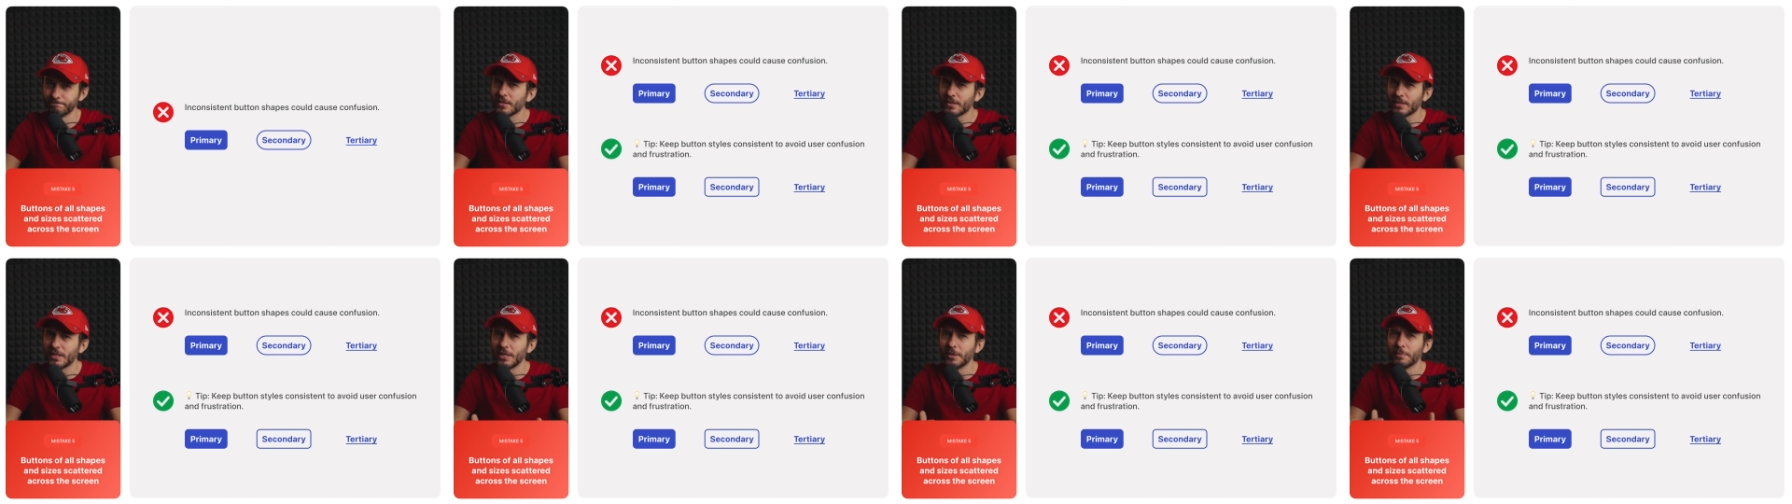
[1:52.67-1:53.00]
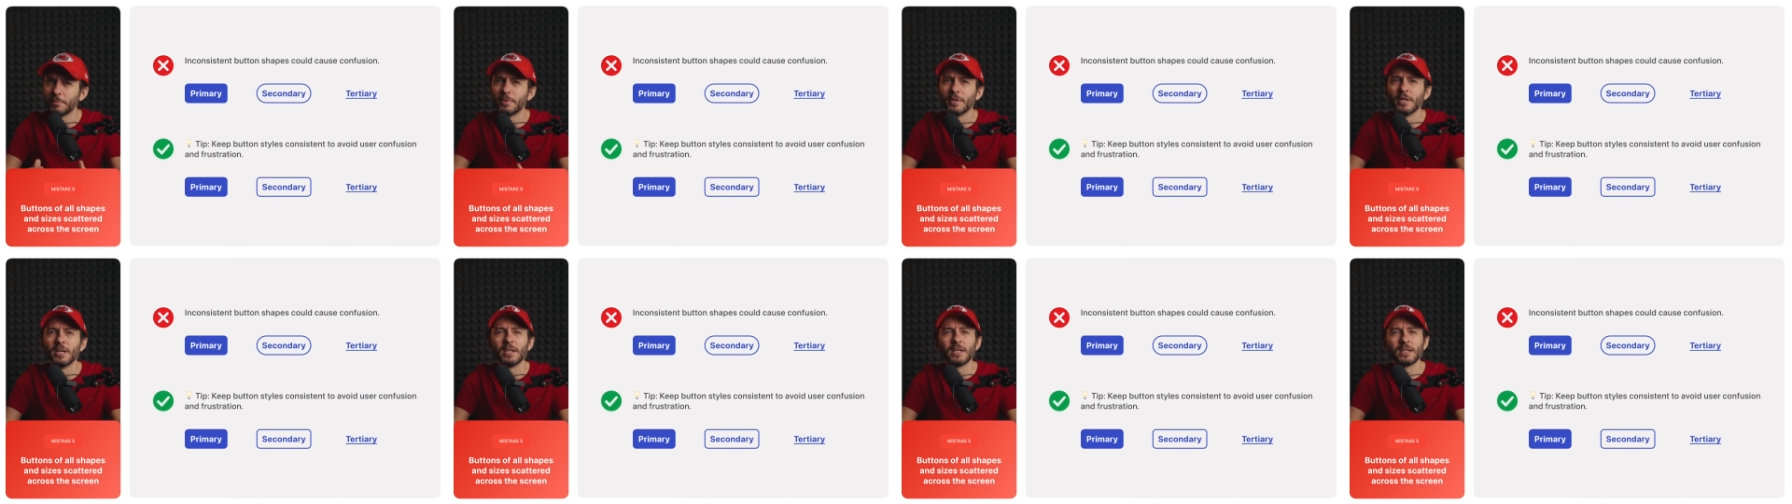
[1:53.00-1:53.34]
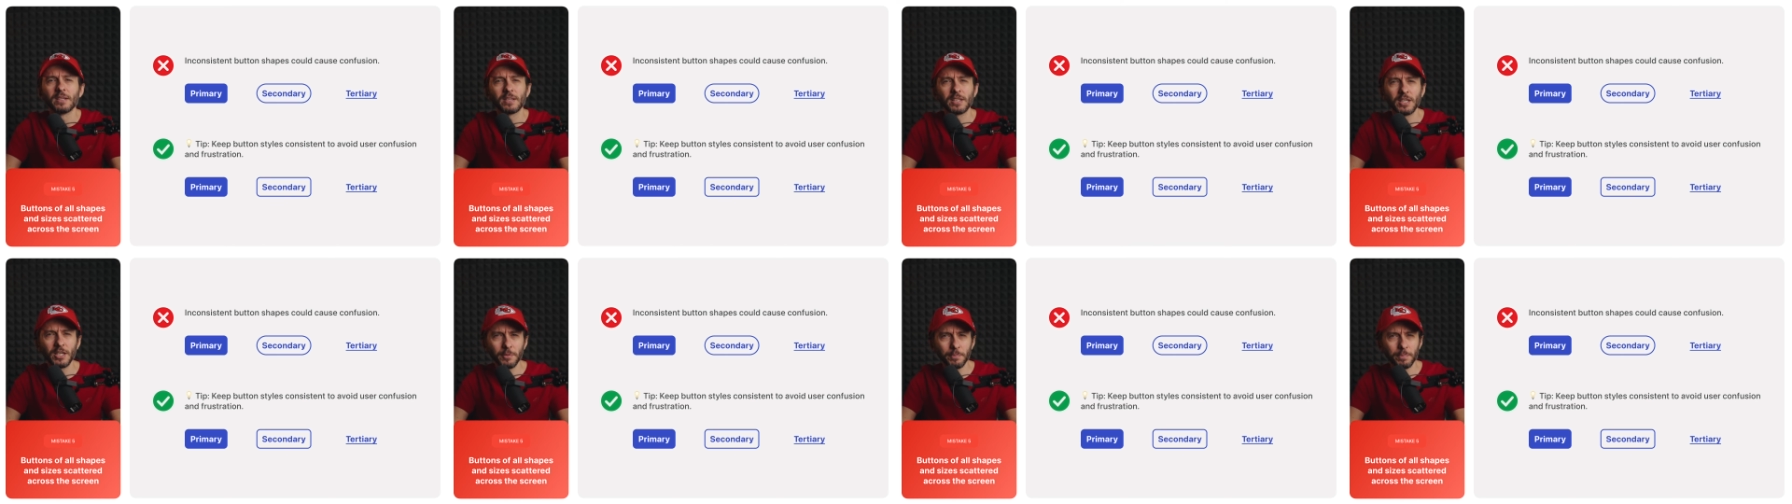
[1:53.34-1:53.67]
Tip:
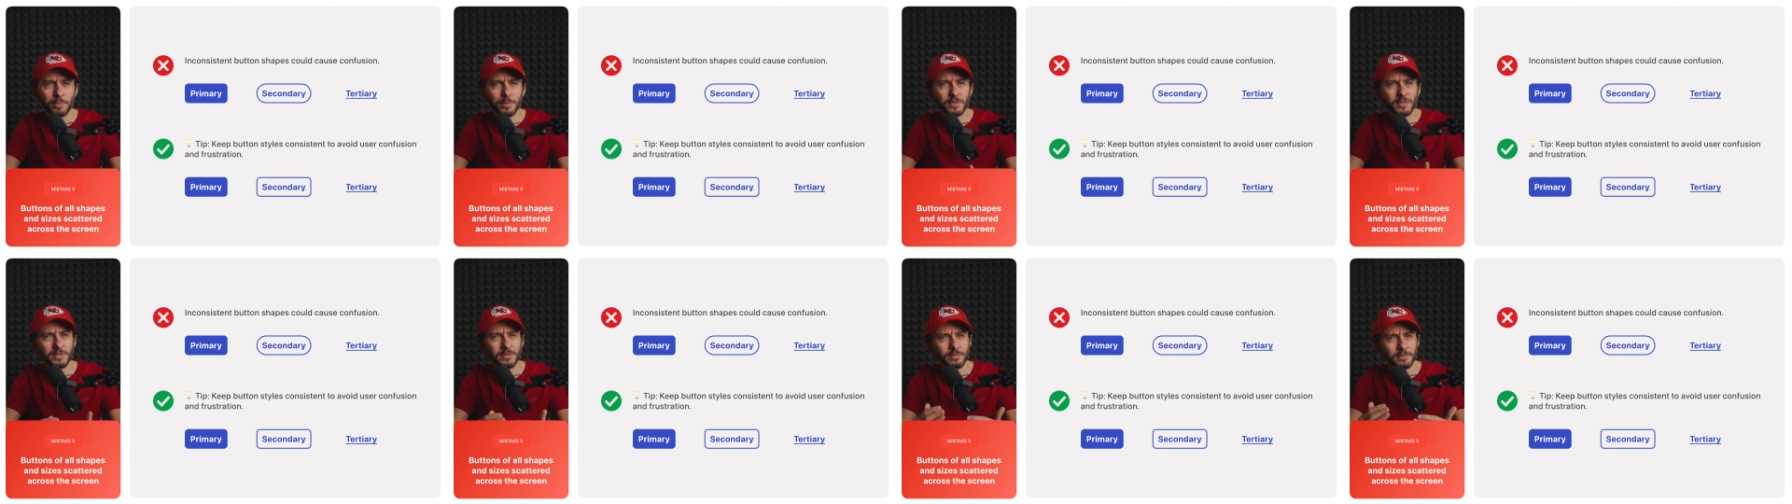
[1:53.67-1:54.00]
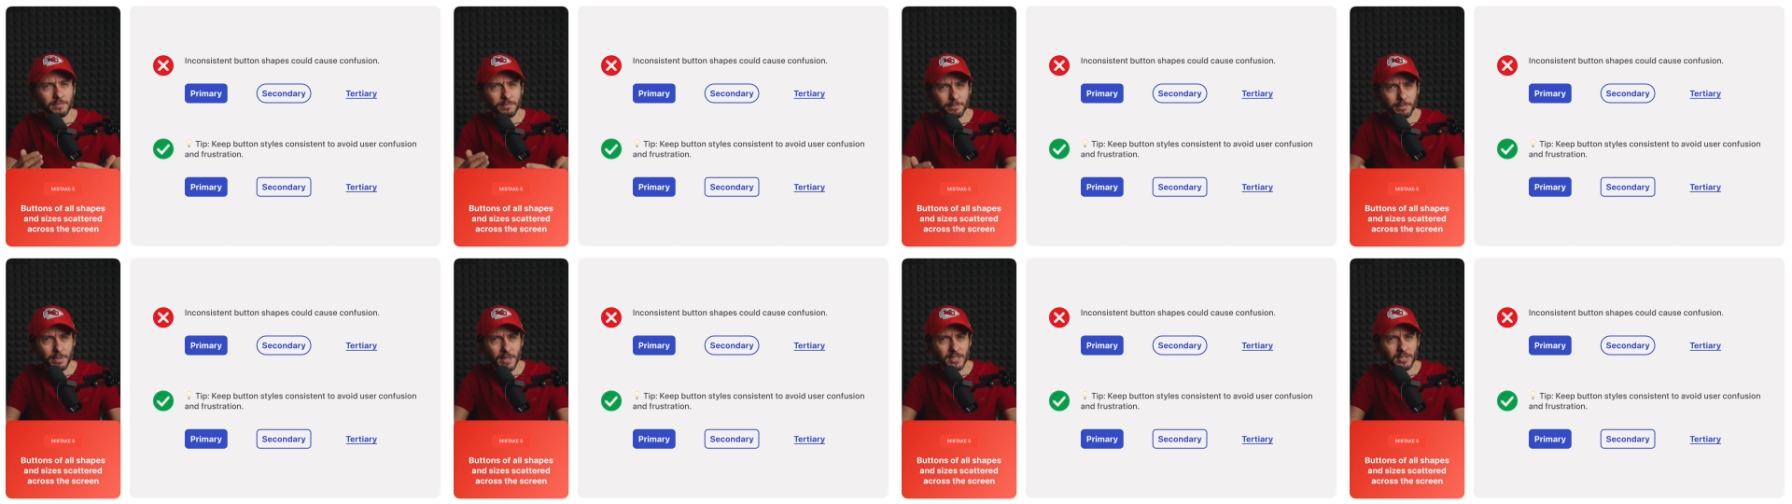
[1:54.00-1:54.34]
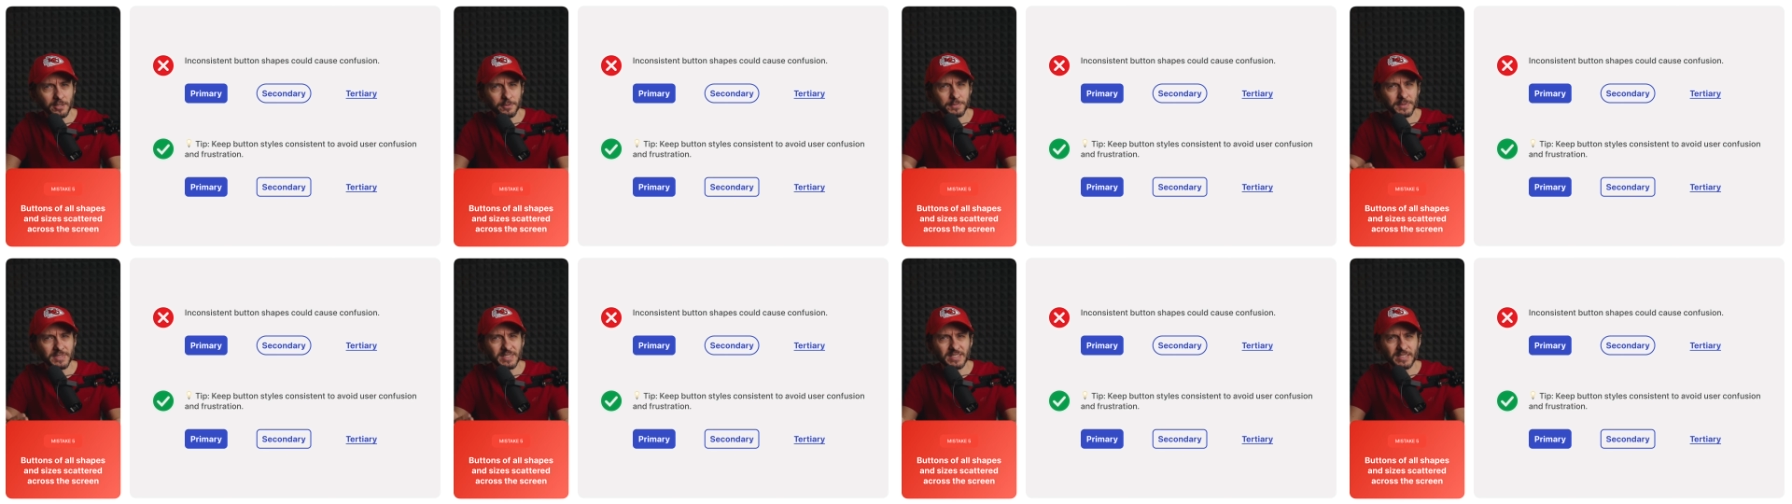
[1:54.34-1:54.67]
keep
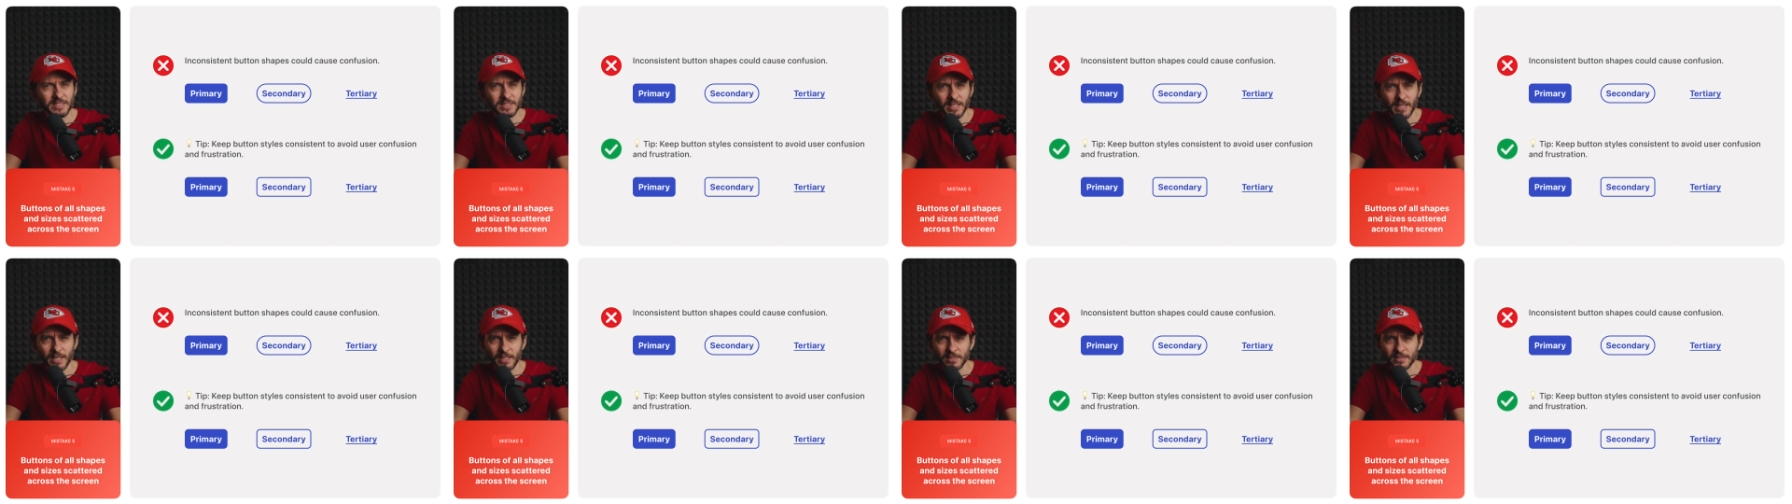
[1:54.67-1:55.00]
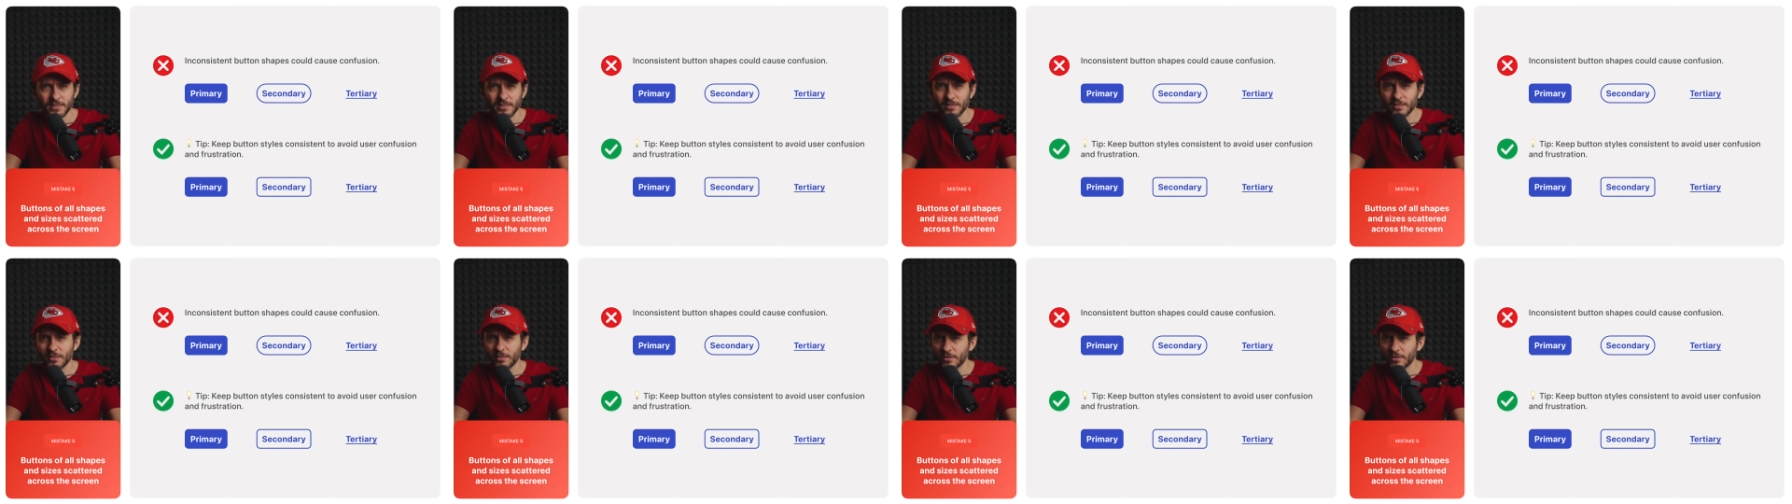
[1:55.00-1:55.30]
button styles